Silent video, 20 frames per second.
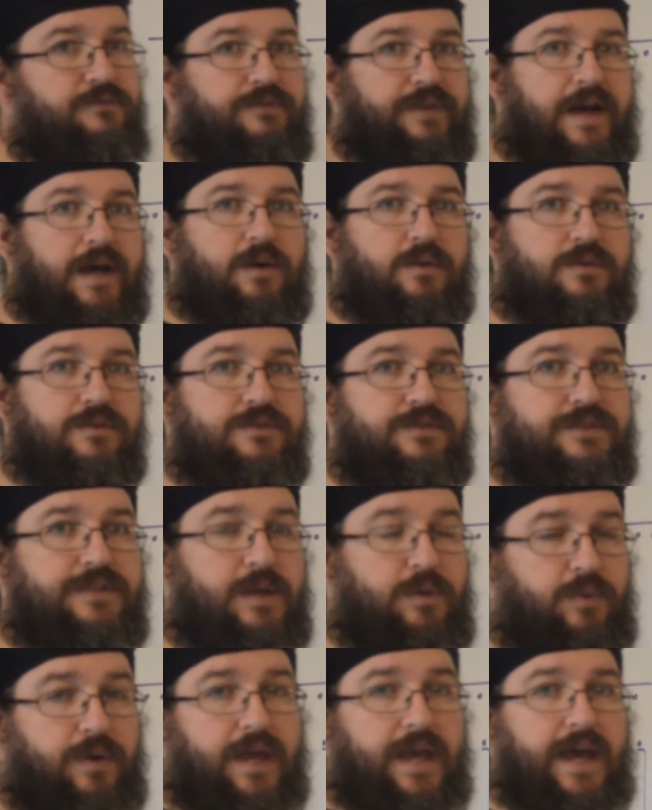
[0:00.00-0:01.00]
vowels
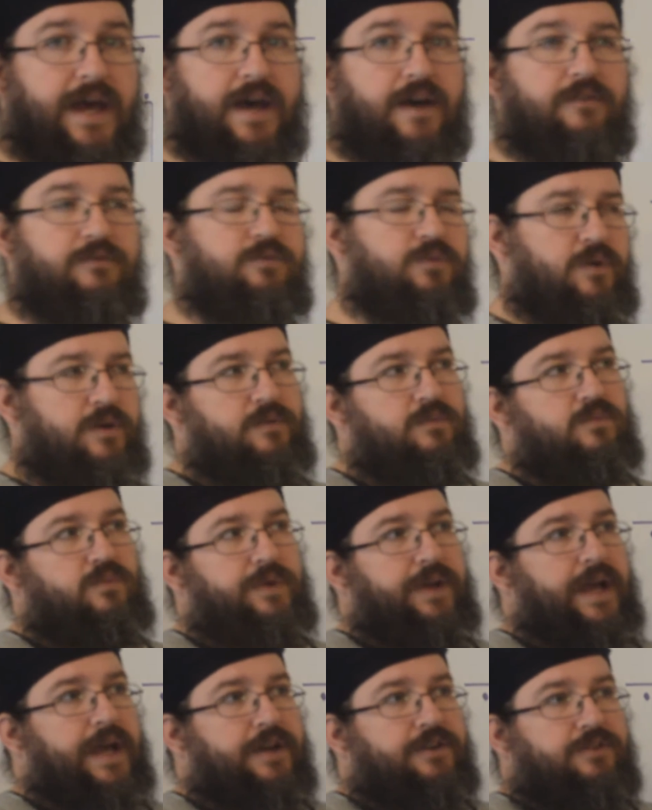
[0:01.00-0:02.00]
that we have when
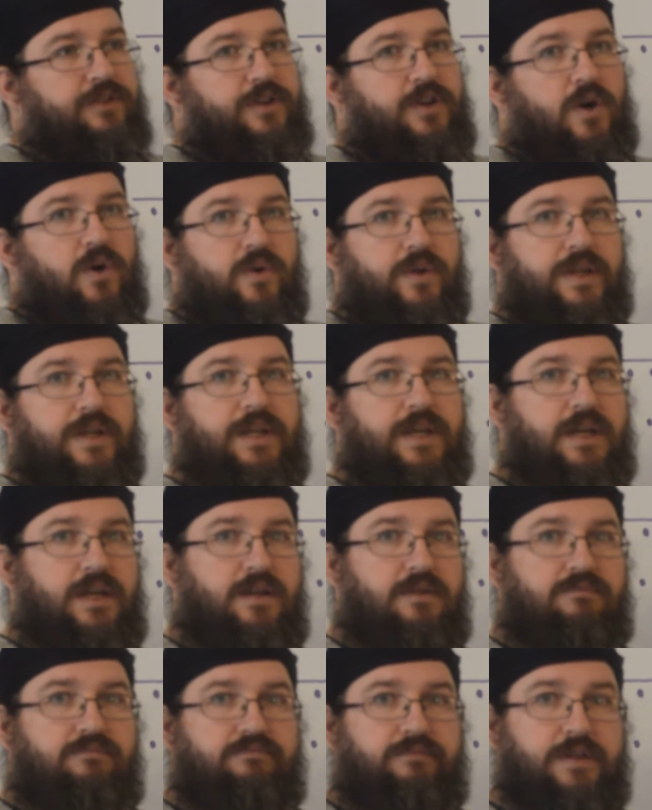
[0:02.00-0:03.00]
we actually only
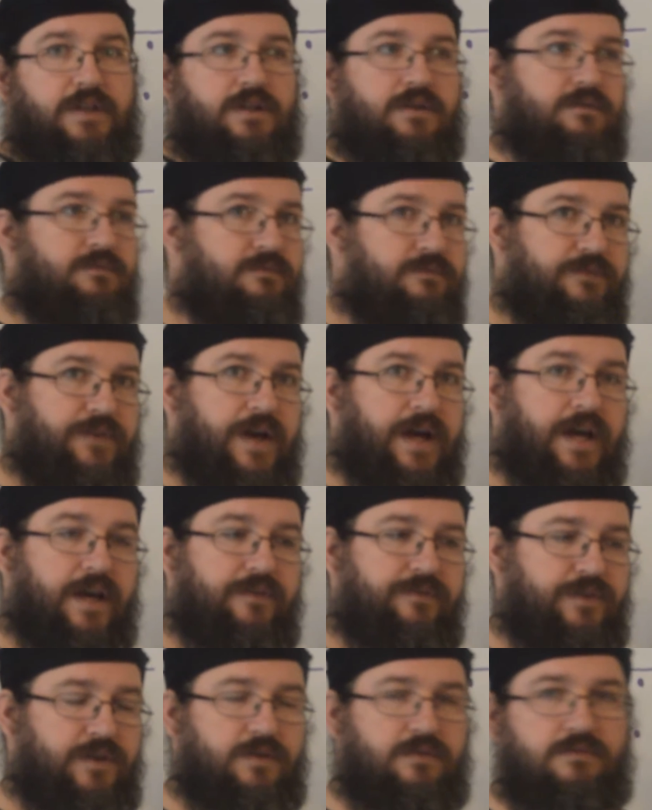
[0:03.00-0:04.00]
need,
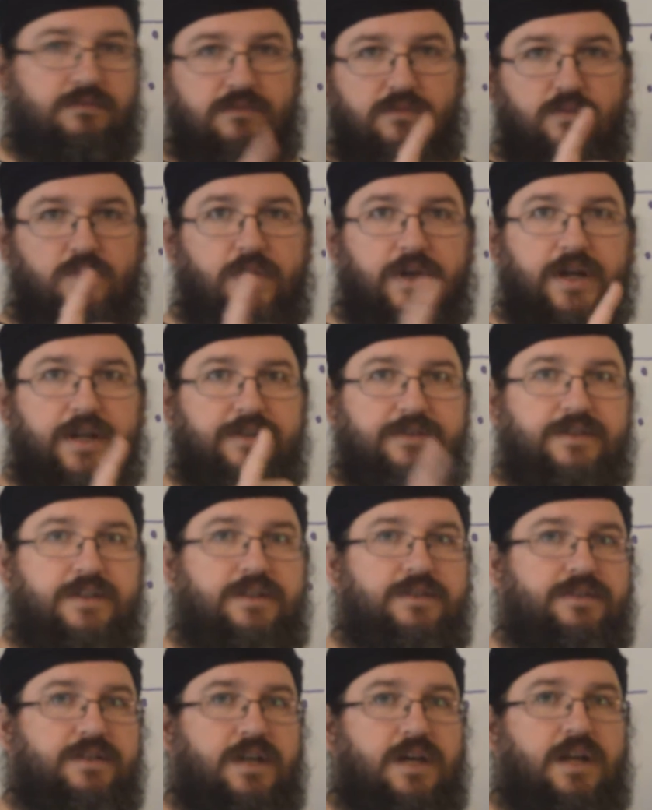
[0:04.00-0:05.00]
5, and 1 I said
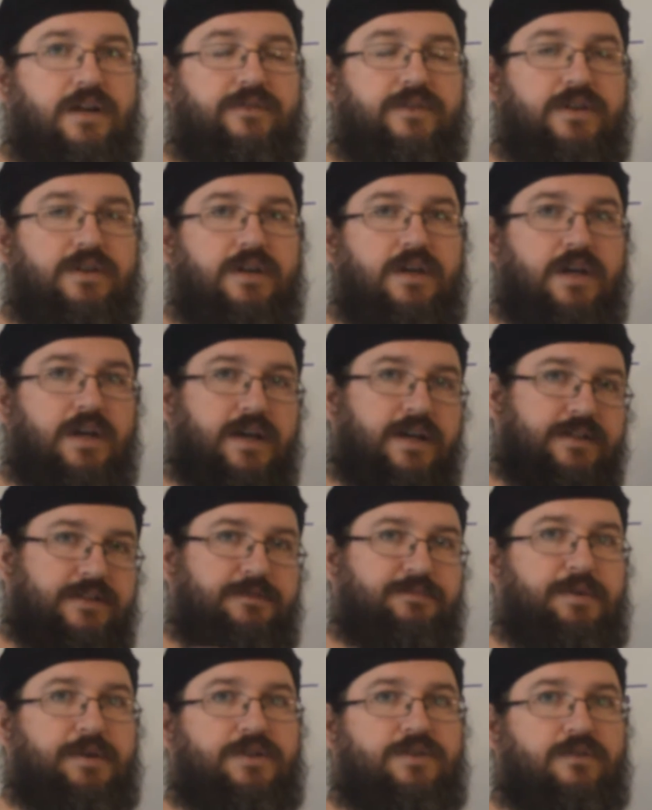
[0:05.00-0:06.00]
is a kind of a
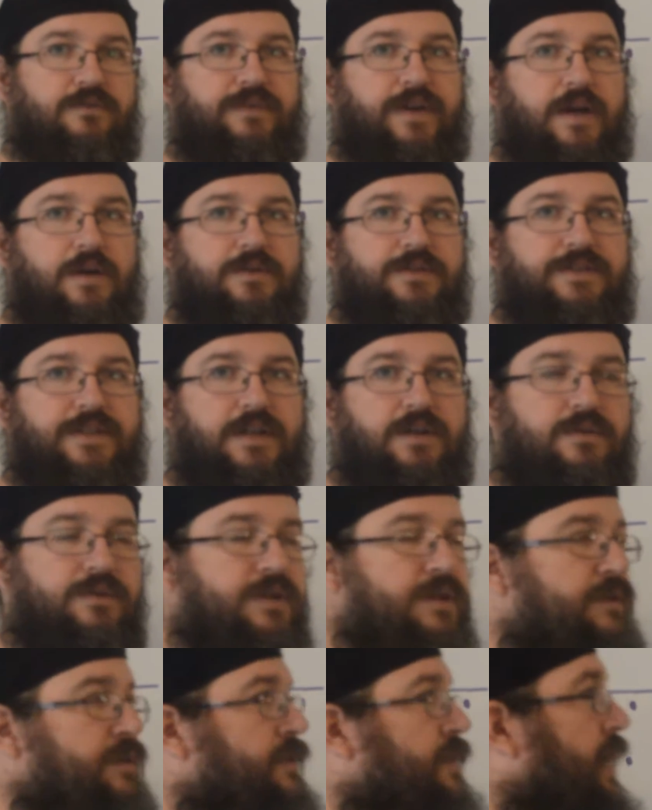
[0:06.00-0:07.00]
special vowel
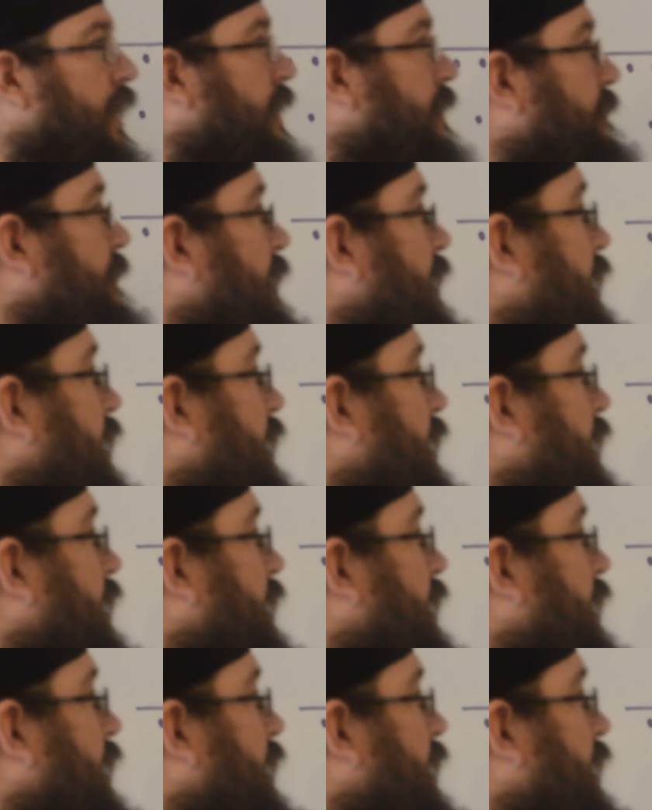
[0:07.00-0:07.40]
sound. Okay?